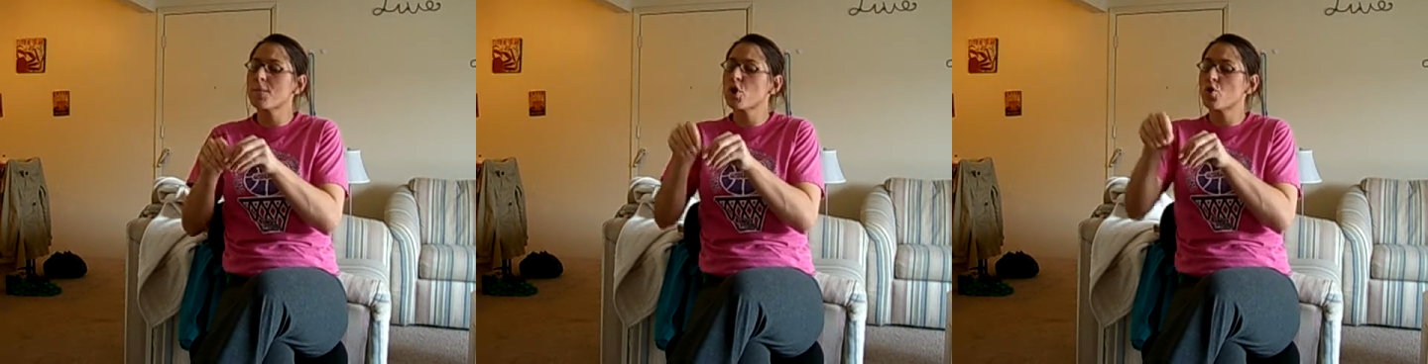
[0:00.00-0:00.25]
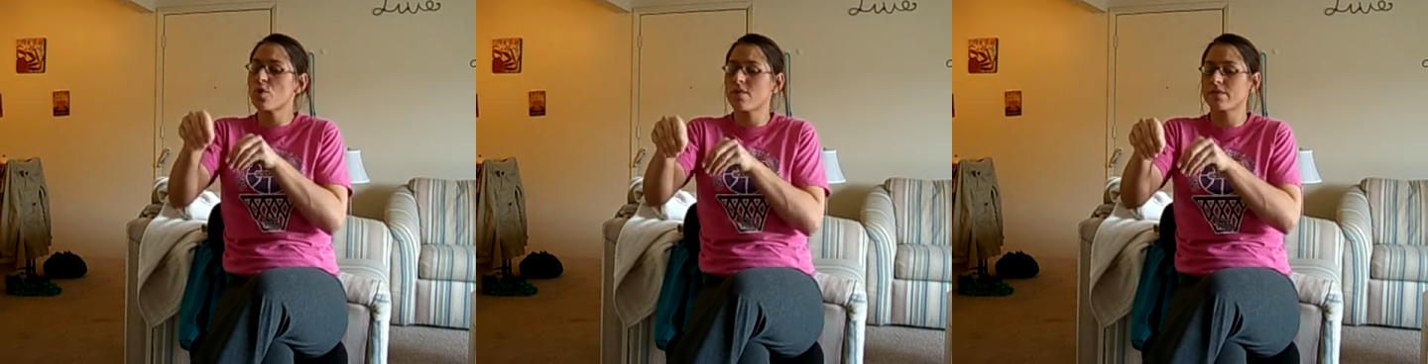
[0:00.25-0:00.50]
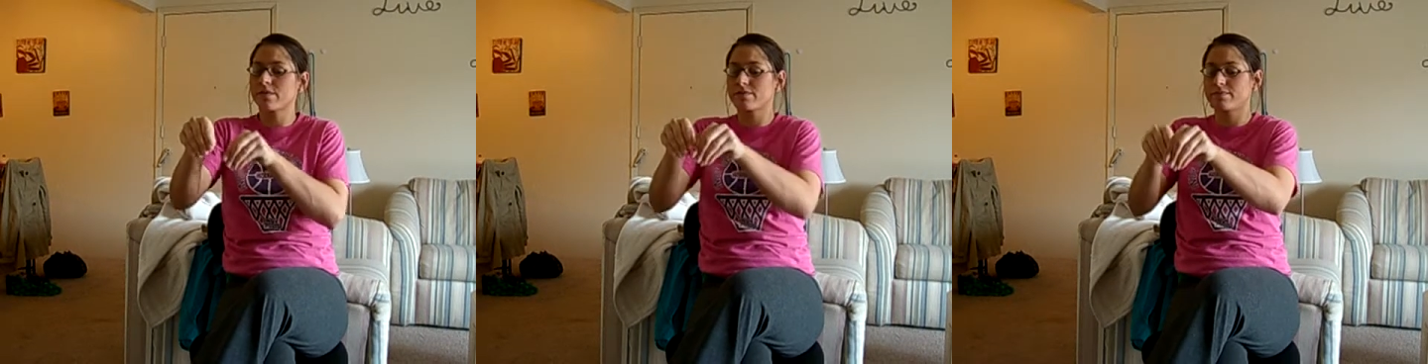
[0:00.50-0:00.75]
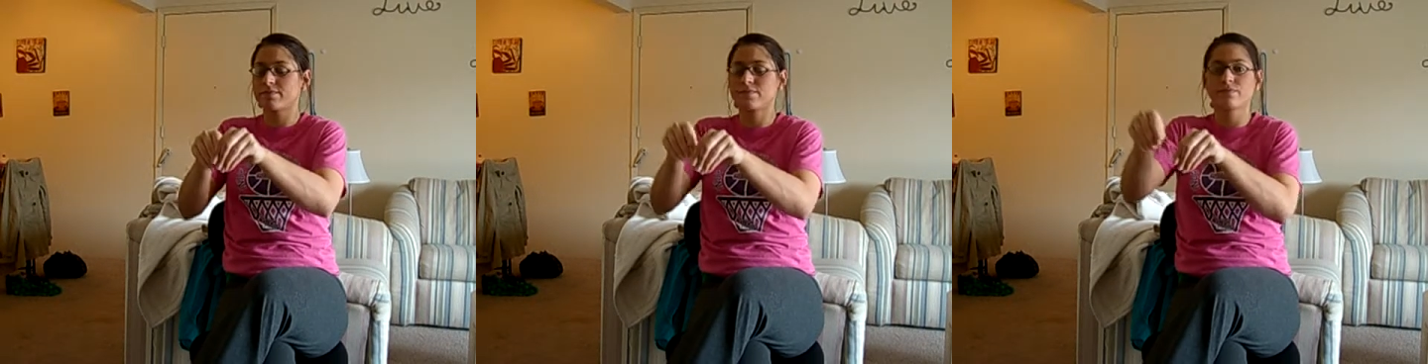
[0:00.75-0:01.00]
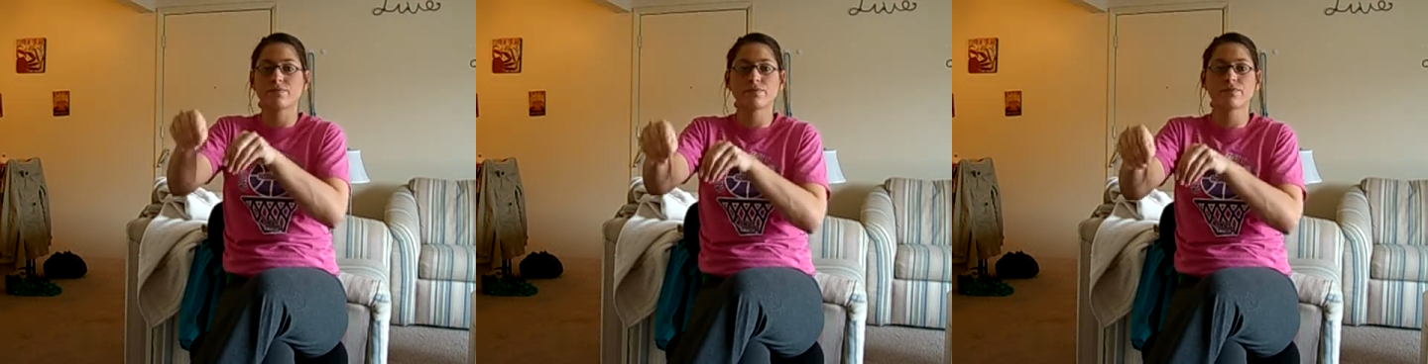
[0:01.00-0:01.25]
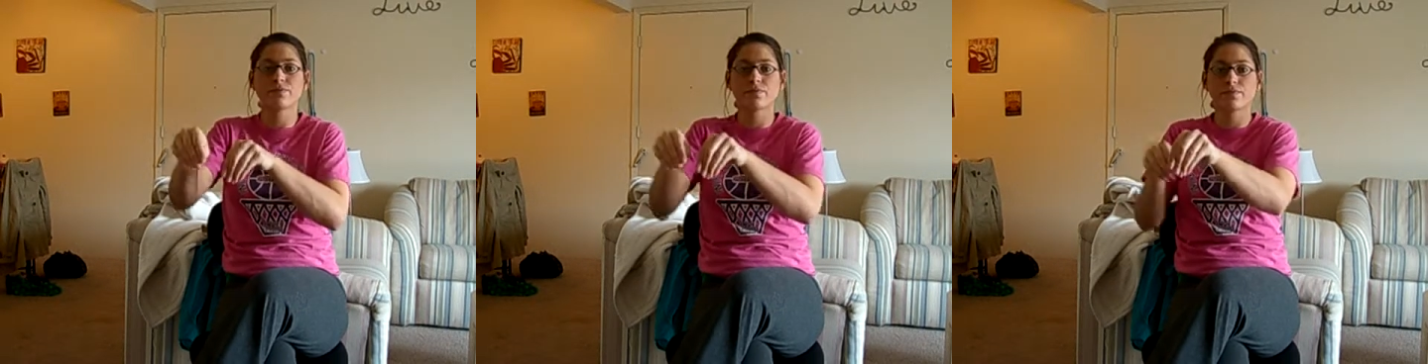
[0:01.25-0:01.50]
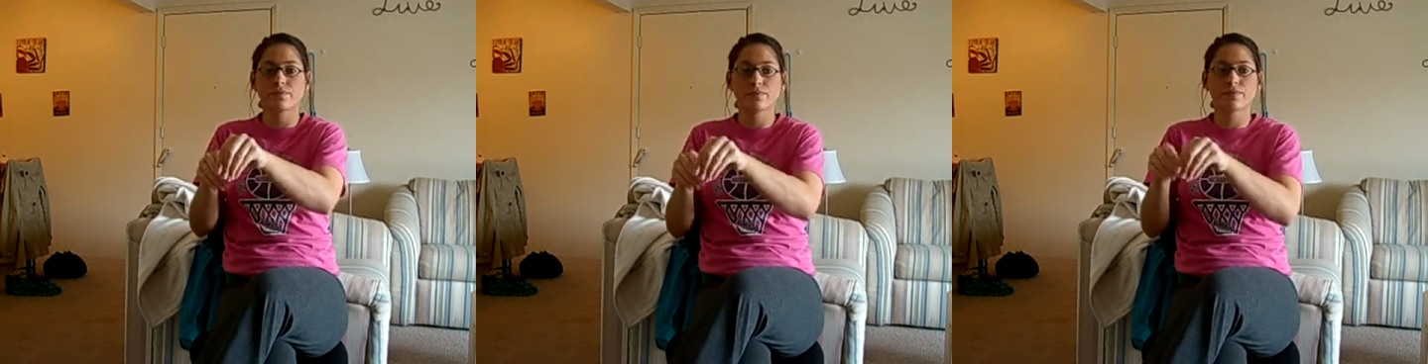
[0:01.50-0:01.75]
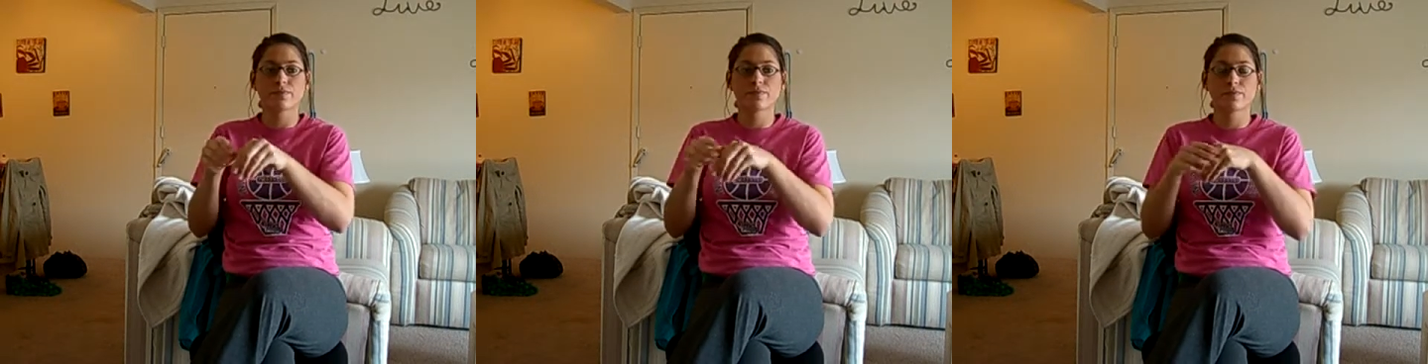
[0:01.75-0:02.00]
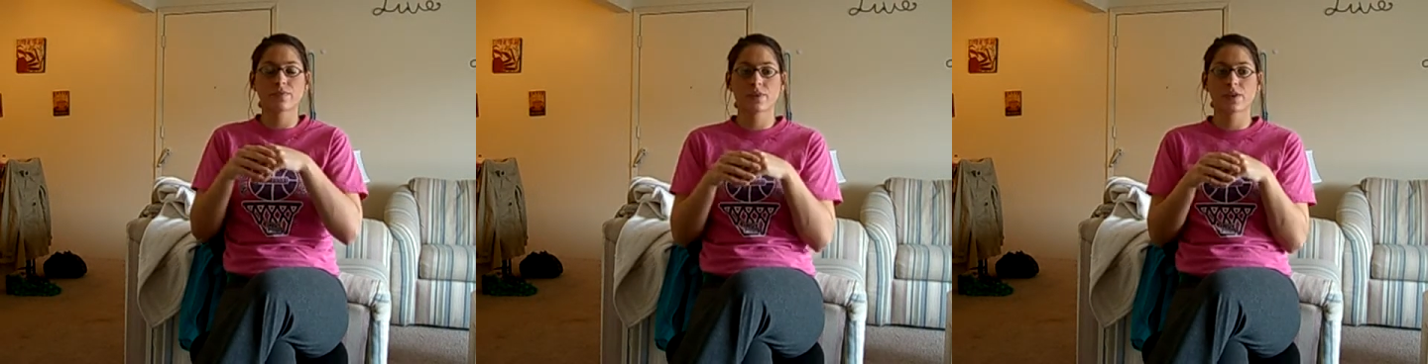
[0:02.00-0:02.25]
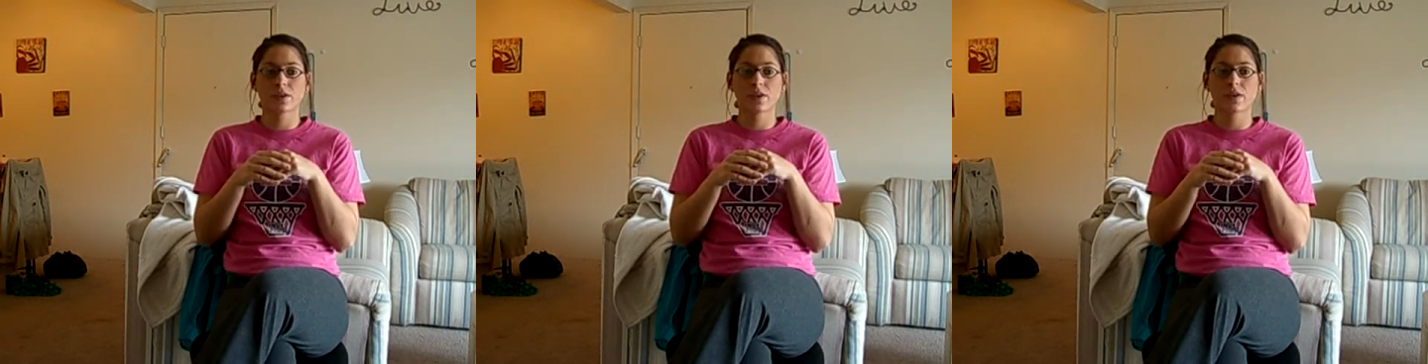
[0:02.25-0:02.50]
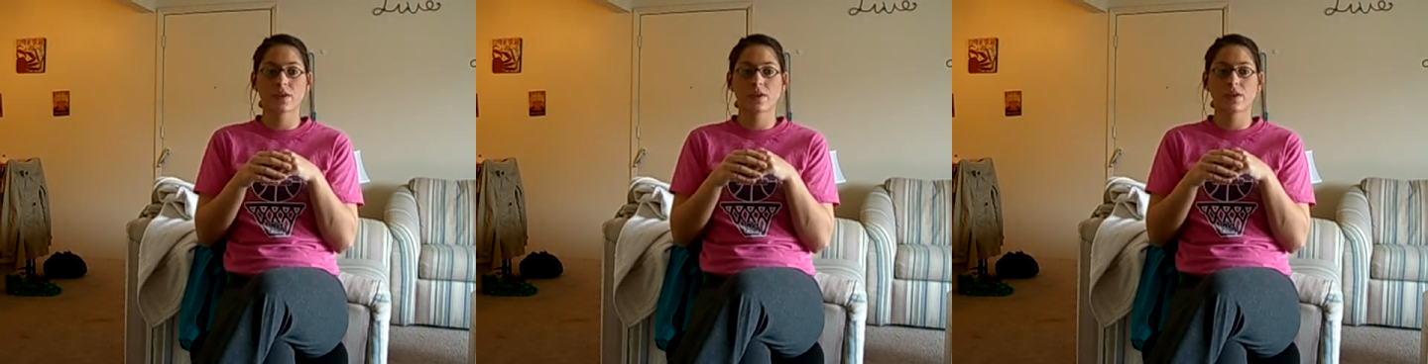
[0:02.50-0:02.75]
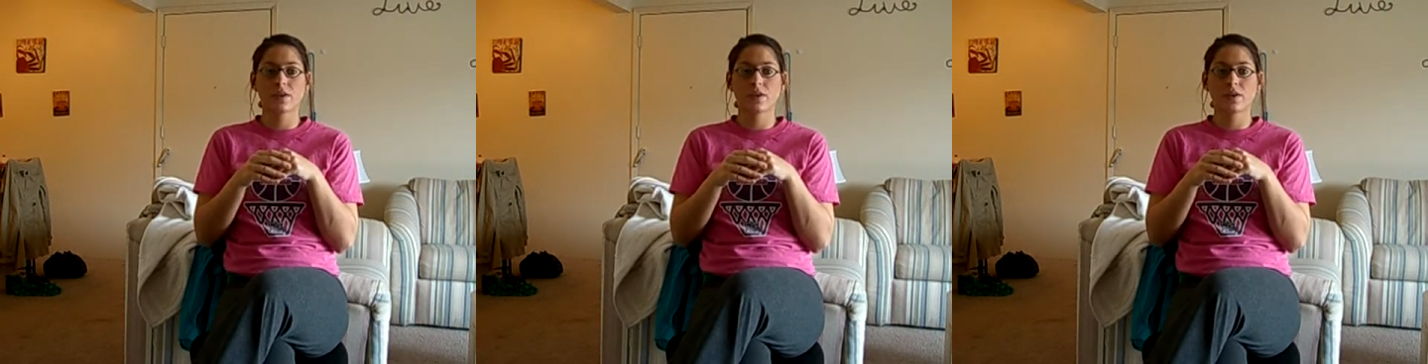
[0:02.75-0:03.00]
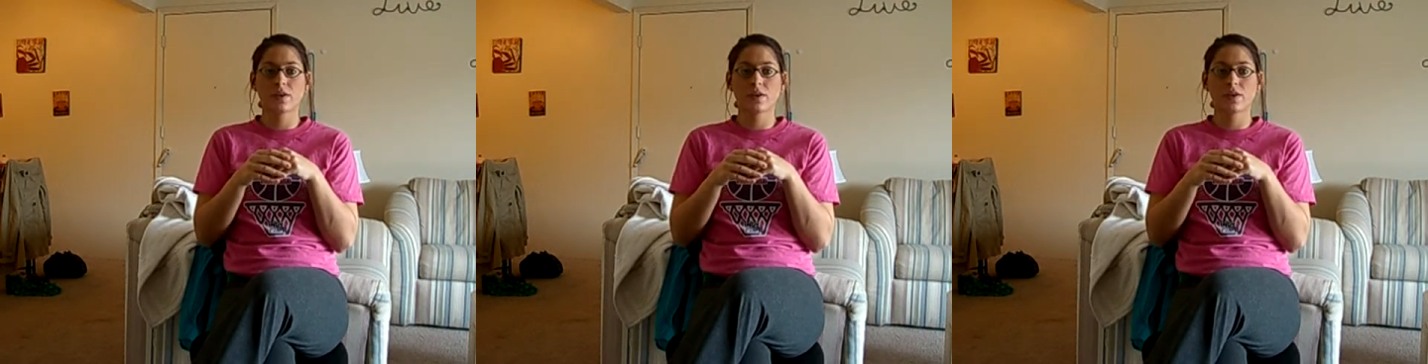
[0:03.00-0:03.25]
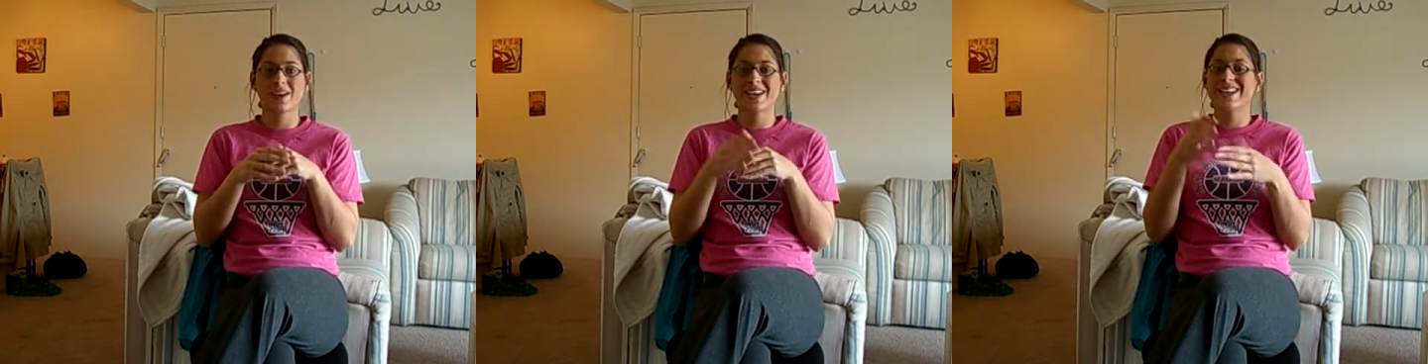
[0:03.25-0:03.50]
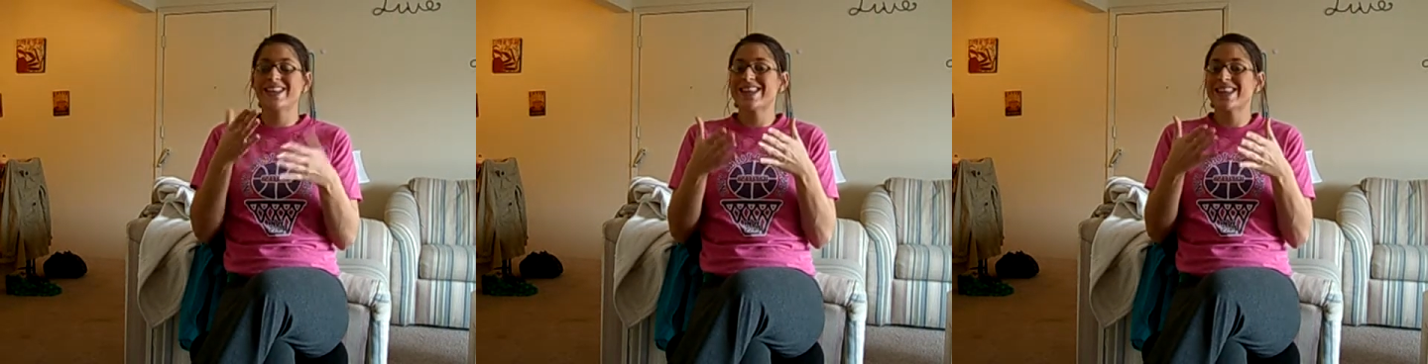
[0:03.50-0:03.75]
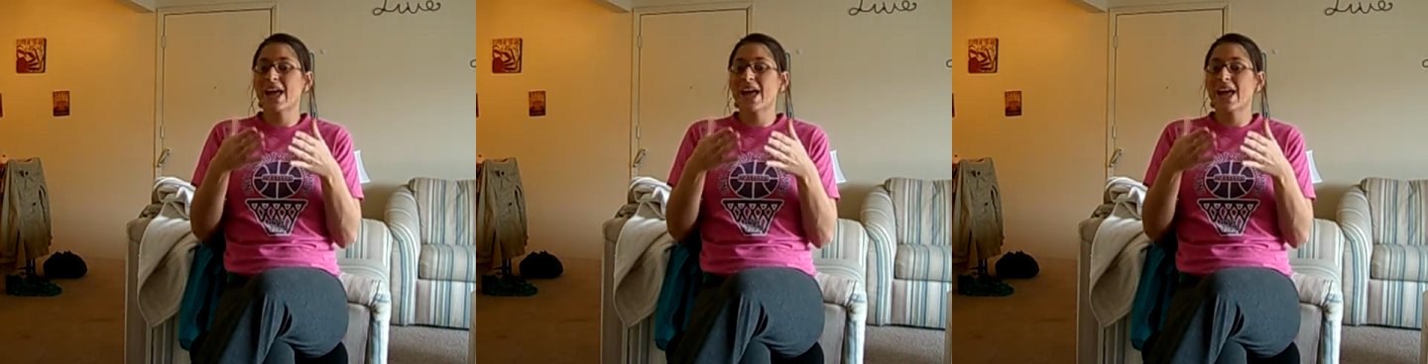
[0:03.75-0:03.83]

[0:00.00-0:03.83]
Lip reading: It's as if they are kind of like marbles in a jar.